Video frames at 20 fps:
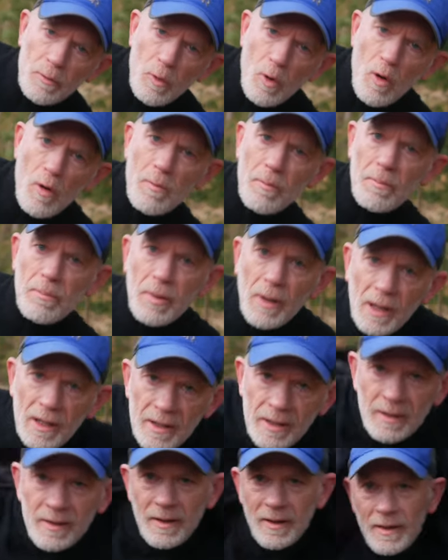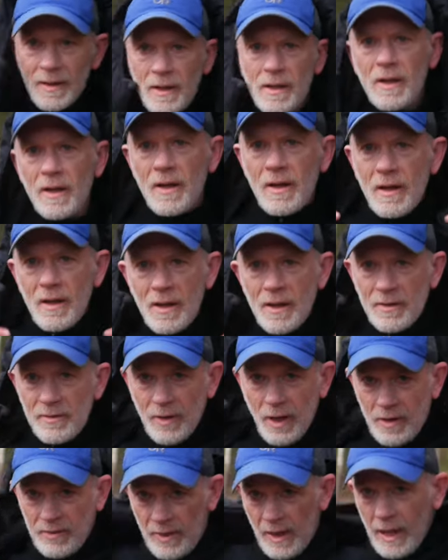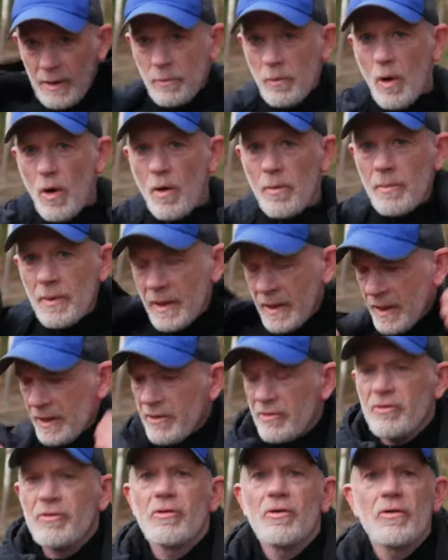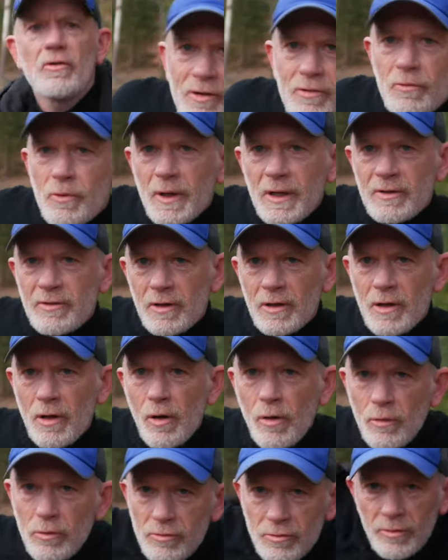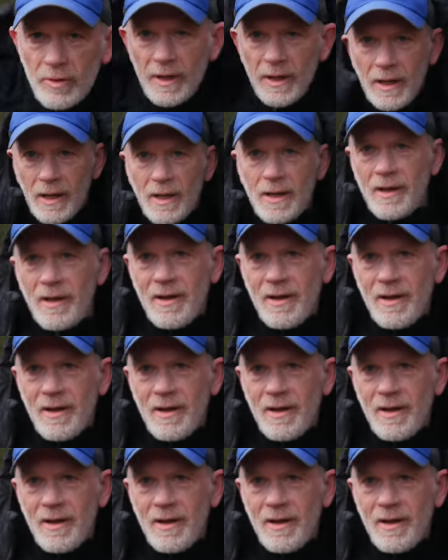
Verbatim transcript: warm but not that warm it's freezing cold today